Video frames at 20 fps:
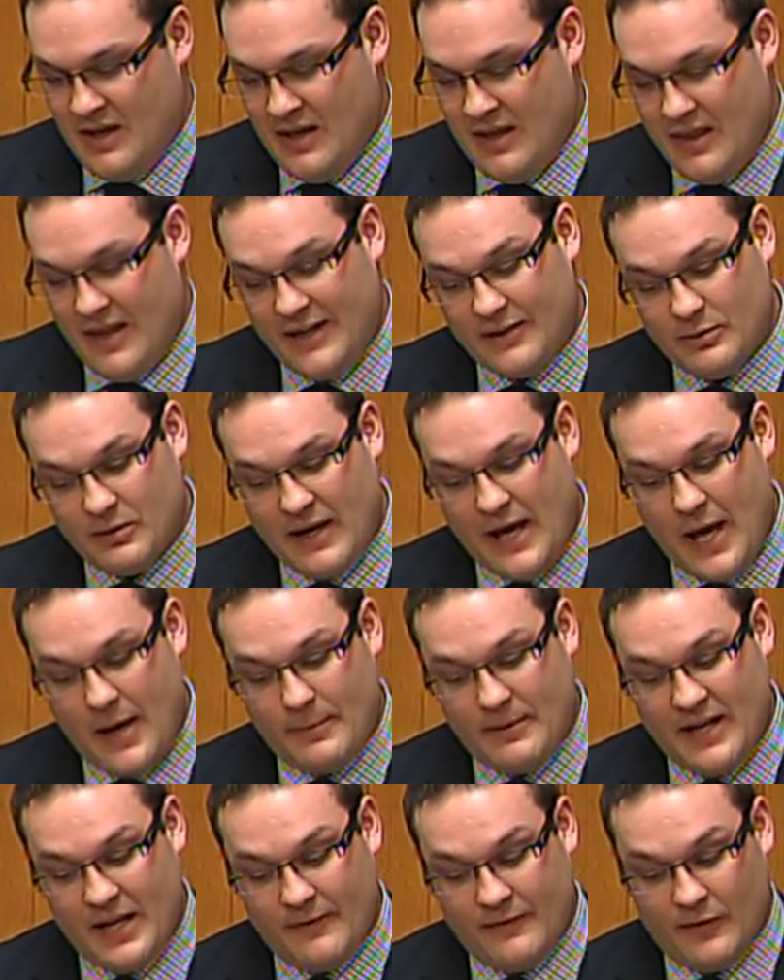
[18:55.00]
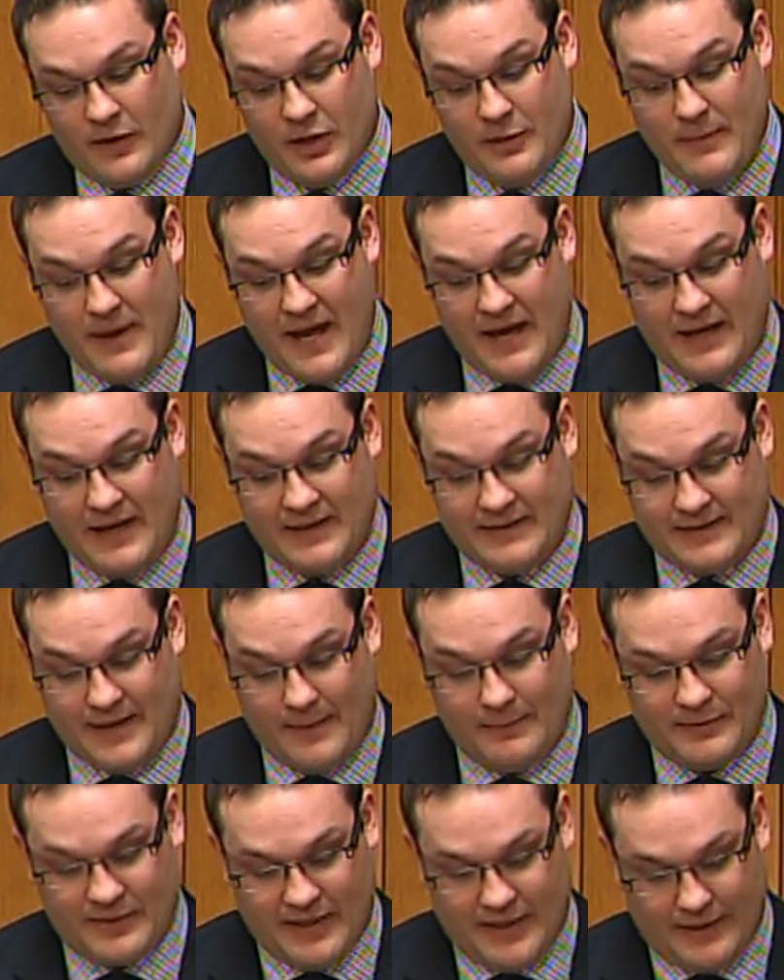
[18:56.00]
That is where Habitat for Humanity
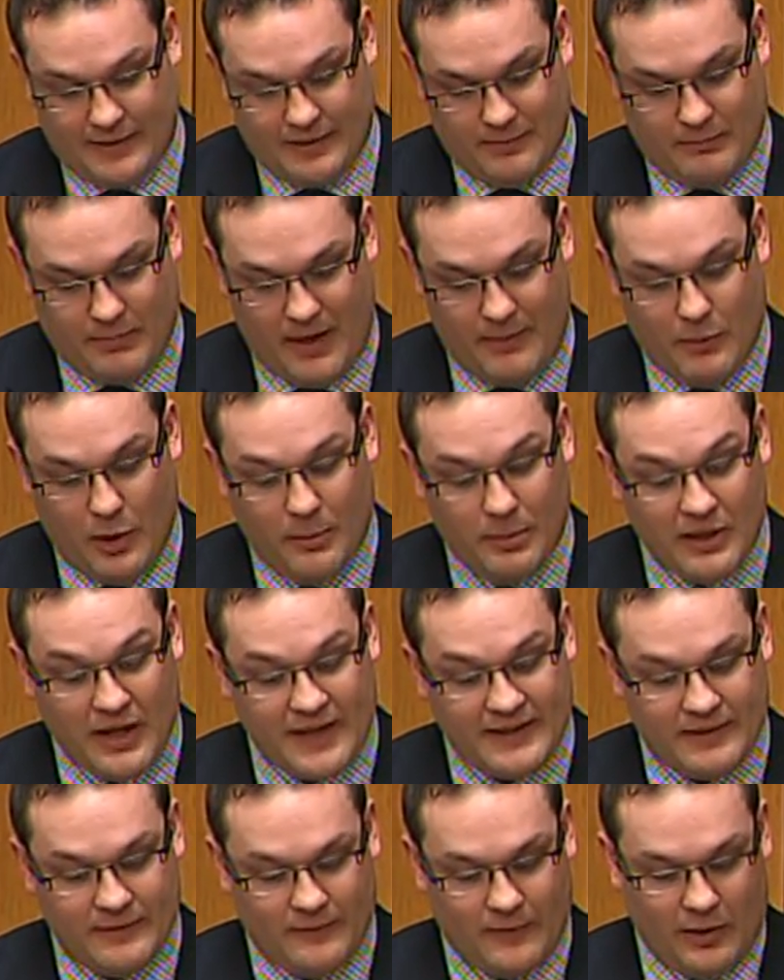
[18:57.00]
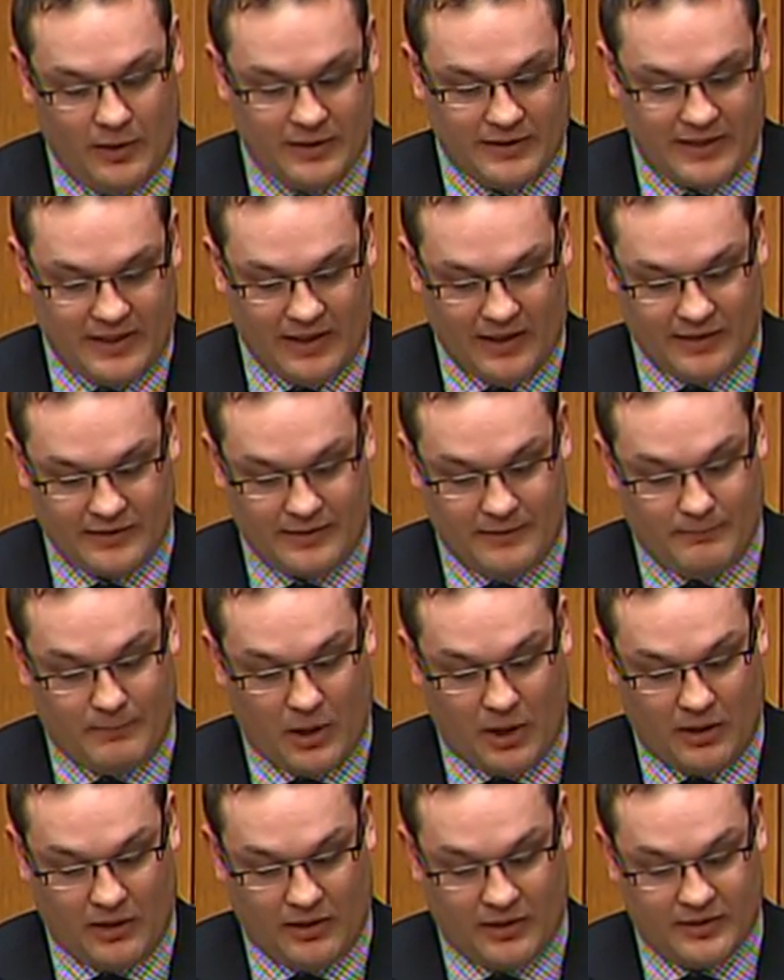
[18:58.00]
steps in by mobilizing volunteers and
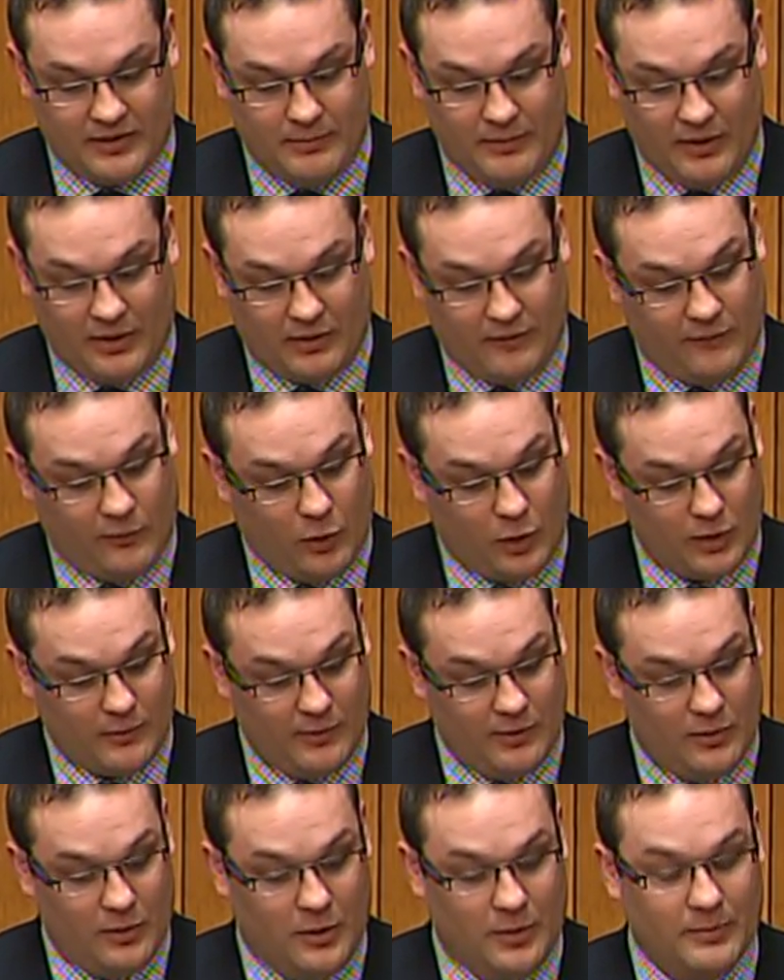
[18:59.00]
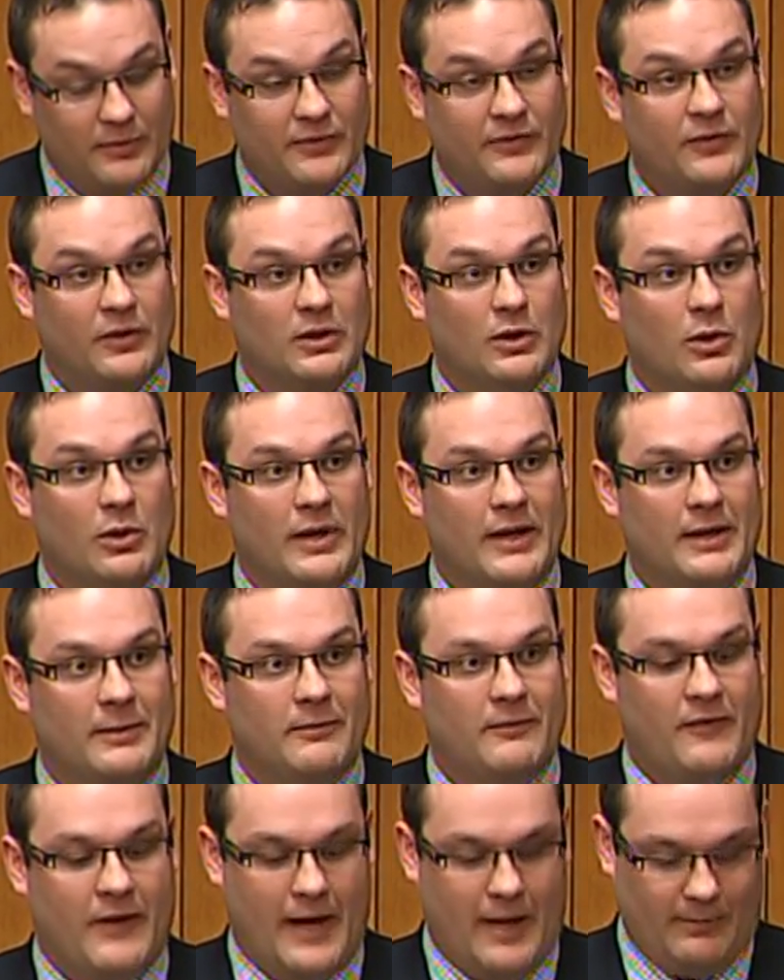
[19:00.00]
partners to build affordable homes for
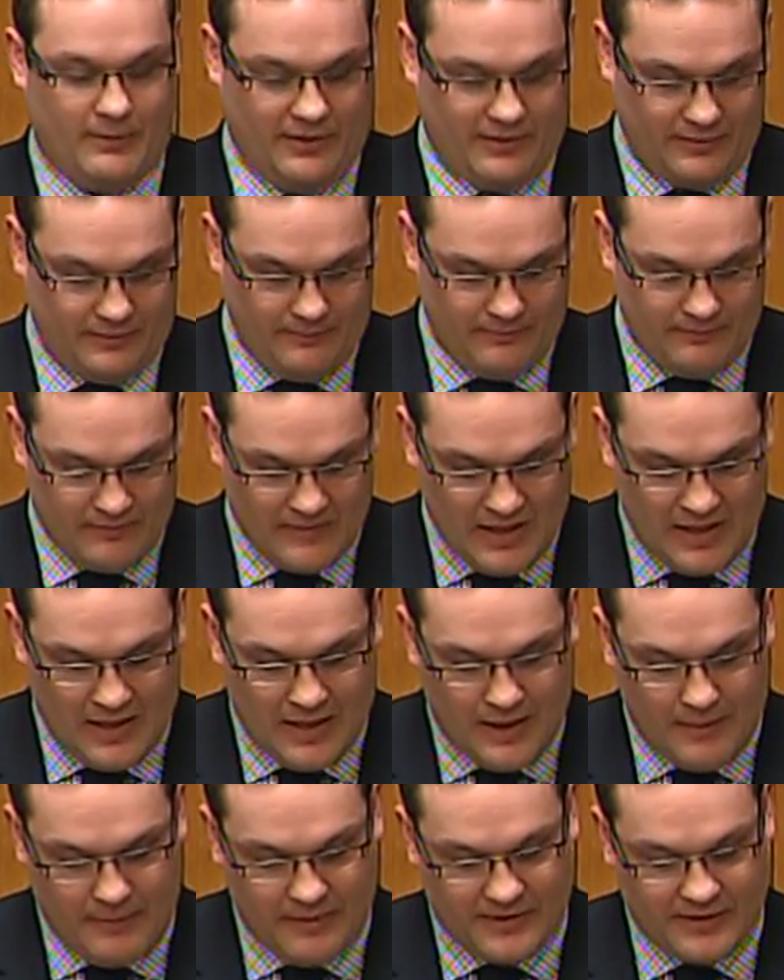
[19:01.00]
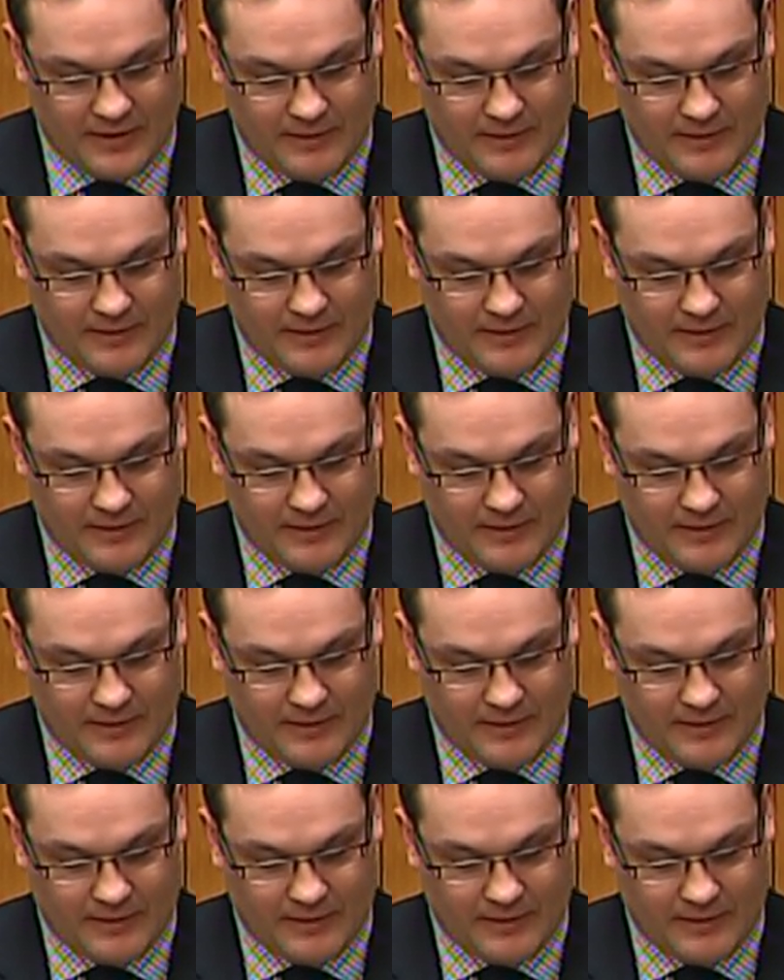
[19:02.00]
low-income families. Mr.